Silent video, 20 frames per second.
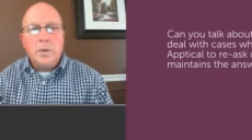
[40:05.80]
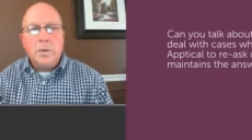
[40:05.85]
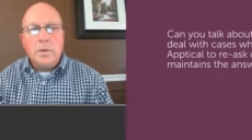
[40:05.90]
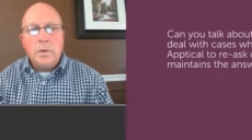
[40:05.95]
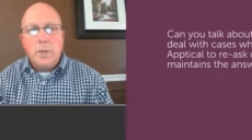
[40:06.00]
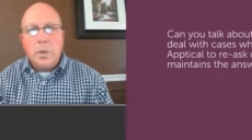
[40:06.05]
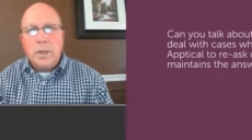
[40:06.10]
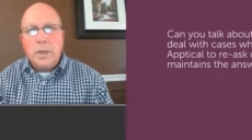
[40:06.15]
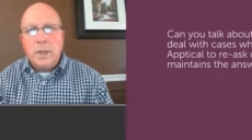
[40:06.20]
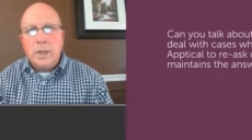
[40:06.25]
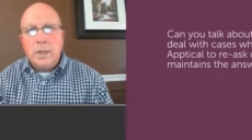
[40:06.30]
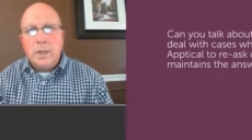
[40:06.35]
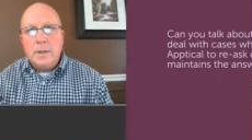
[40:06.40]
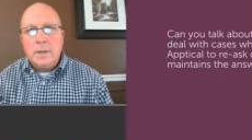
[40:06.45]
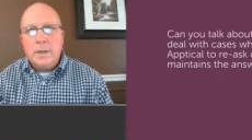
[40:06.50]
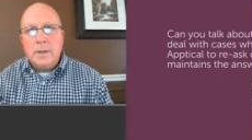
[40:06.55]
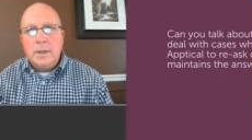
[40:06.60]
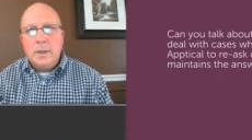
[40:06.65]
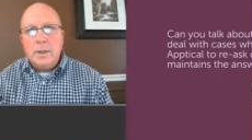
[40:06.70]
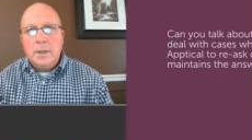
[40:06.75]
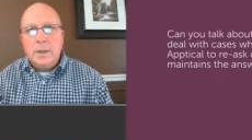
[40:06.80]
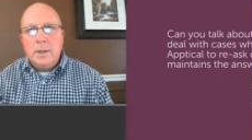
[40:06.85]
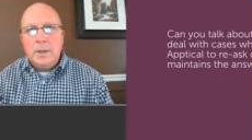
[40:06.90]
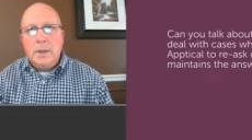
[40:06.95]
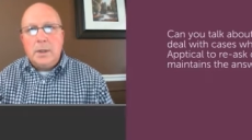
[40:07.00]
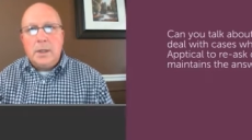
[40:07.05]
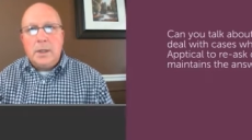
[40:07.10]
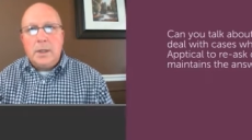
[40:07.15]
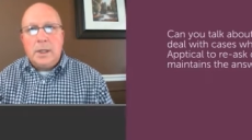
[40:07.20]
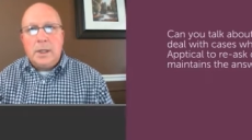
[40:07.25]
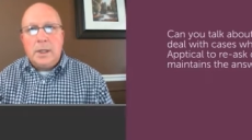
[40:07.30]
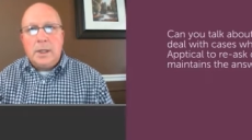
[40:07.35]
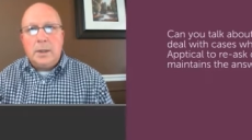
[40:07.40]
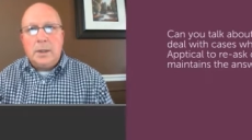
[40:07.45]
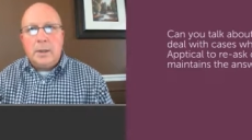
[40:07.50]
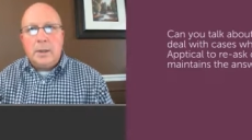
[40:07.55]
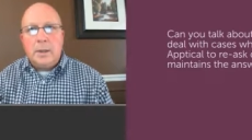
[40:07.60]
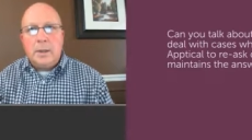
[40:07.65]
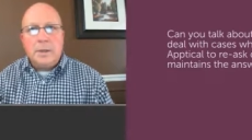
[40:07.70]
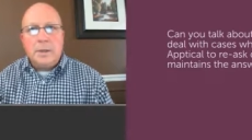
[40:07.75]
code that we get, and
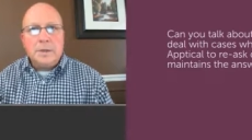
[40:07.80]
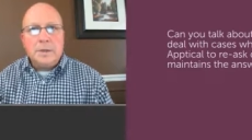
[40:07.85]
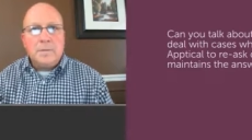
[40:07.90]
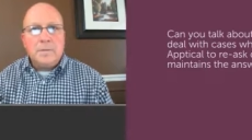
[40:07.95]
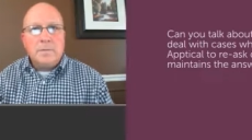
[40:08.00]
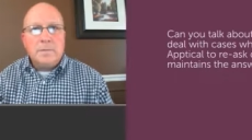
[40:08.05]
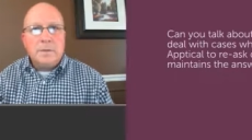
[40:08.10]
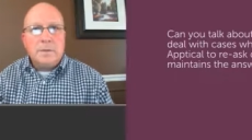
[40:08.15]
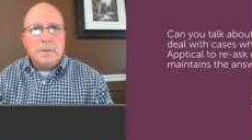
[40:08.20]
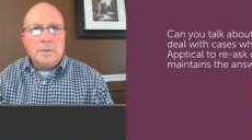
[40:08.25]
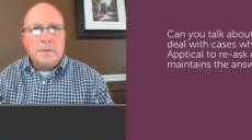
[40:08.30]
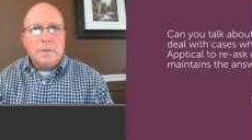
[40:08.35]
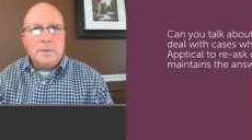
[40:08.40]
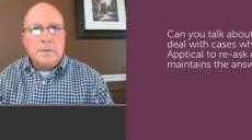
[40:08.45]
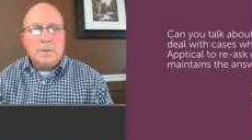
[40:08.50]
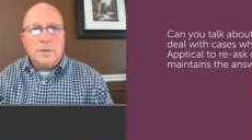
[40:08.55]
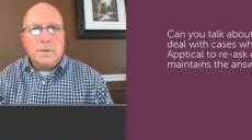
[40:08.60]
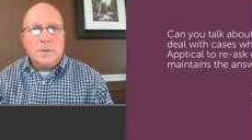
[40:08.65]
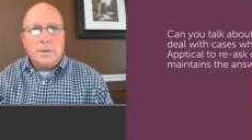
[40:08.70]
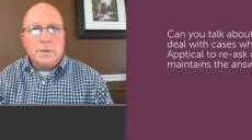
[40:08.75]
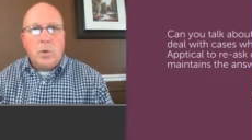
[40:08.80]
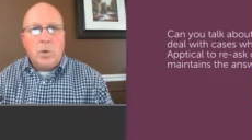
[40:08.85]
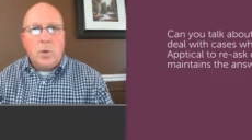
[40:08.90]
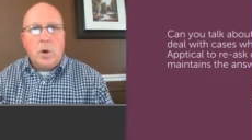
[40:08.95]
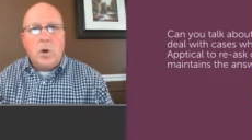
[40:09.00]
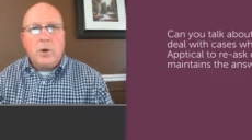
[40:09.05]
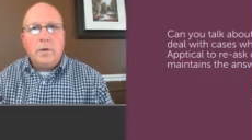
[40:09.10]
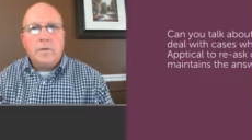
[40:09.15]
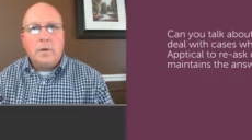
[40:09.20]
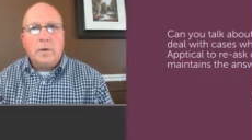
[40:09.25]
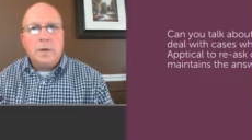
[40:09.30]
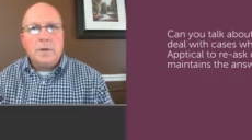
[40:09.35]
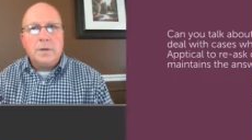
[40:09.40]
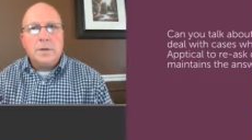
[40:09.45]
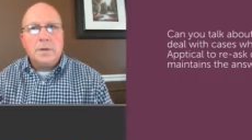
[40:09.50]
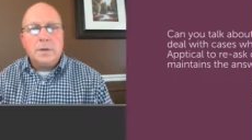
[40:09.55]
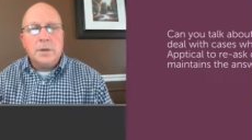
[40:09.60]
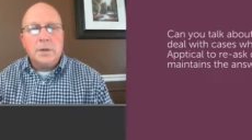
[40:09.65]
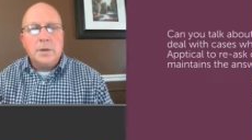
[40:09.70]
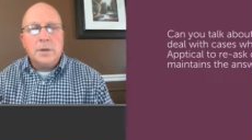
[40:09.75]
again, because of the
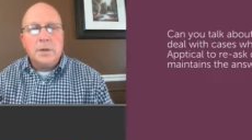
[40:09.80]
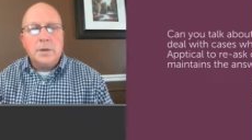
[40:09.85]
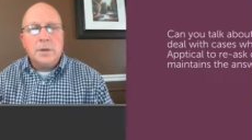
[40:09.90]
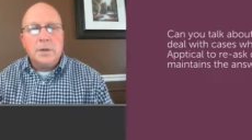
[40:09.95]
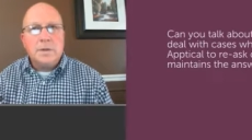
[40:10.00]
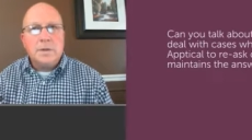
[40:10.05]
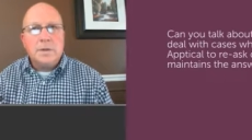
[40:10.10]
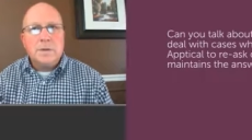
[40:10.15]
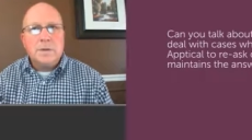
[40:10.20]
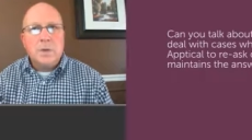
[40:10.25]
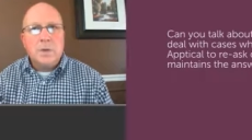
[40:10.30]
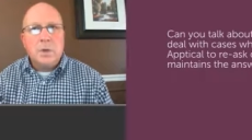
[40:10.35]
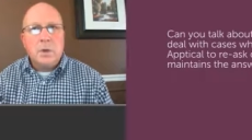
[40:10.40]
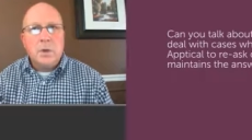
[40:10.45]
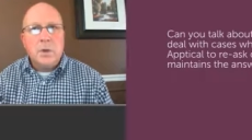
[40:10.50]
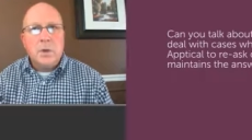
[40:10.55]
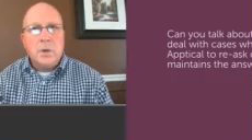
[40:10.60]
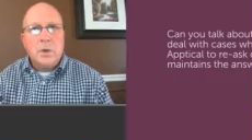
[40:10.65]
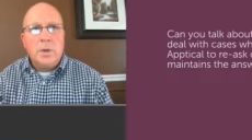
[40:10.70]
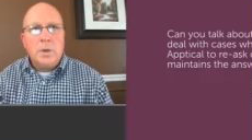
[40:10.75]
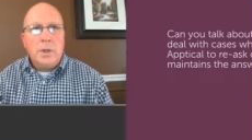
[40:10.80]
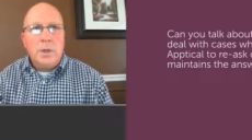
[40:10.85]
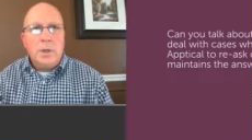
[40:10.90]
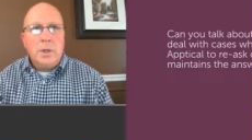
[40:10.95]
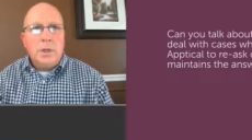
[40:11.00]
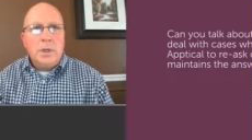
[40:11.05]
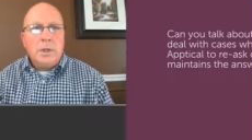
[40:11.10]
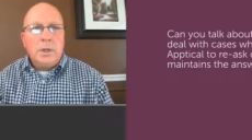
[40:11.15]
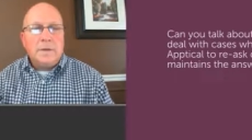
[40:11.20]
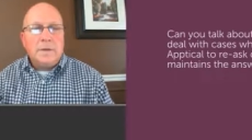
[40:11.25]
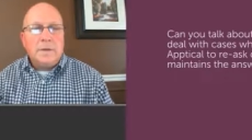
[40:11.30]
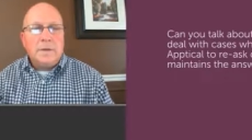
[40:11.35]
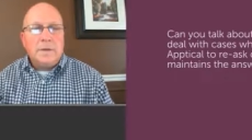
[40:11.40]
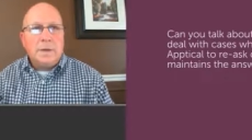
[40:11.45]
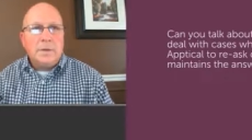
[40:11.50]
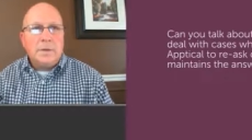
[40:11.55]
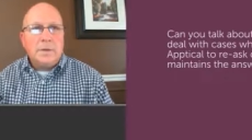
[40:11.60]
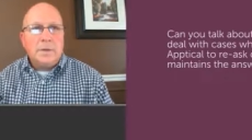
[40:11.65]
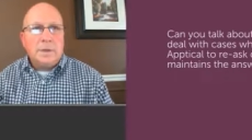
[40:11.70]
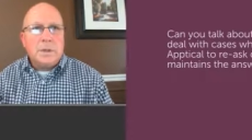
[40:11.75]
qualifiers that are used inside that code, it
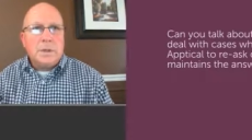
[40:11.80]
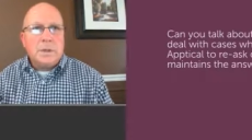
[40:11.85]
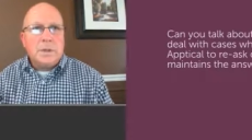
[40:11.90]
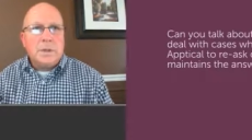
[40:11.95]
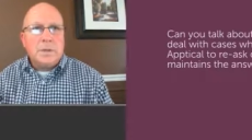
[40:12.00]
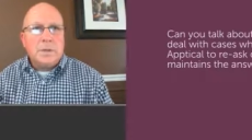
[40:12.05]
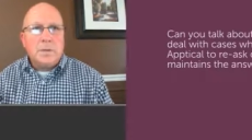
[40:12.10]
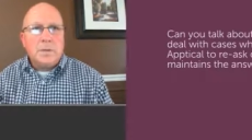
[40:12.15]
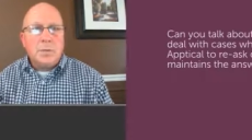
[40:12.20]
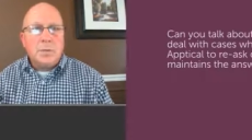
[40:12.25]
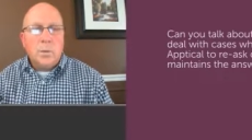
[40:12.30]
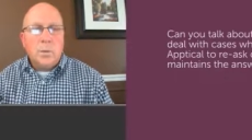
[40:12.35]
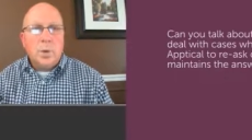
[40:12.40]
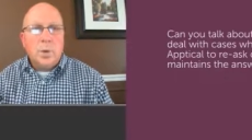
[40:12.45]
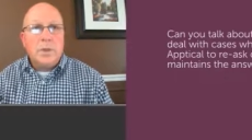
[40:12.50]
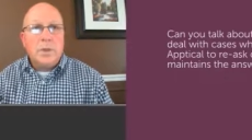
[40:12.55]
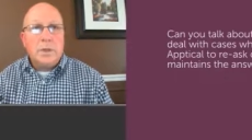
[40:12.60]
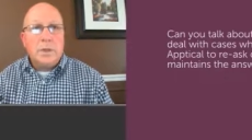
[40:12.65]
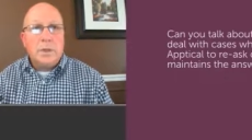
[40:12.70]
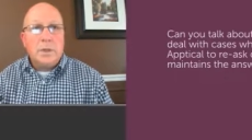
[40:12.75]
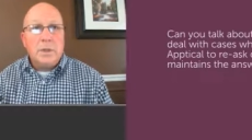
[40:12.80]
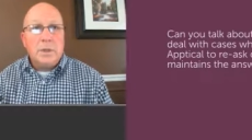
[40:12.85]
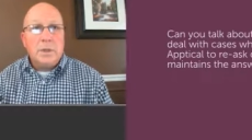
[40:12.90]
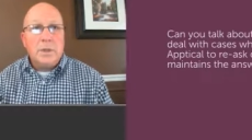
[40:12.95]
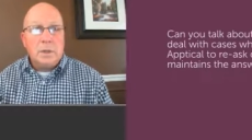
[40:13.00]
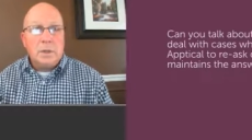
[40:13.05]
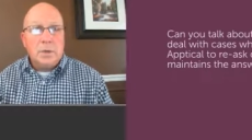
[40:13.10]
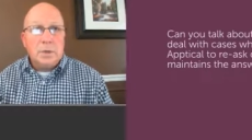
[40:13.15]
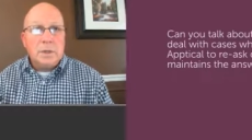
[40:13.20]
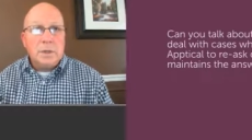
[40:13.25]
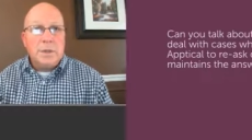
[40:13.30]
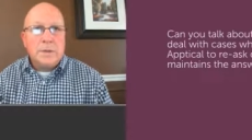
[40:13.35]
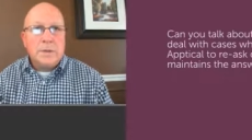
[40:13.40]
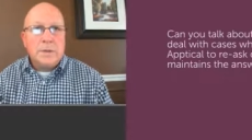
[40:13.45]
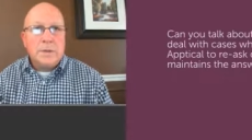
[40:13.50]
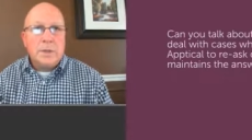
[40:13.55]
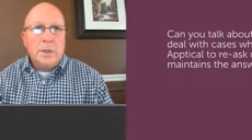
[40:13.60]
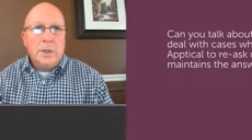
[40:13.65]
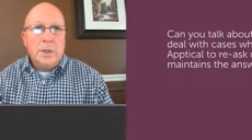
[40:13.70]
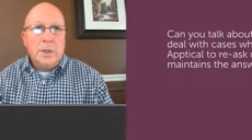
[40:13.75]
tells us what the issue
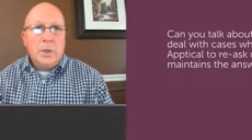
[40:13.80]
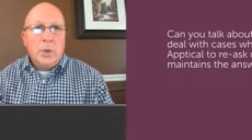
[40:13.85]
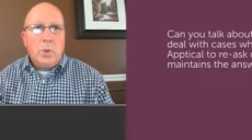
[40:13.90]
is,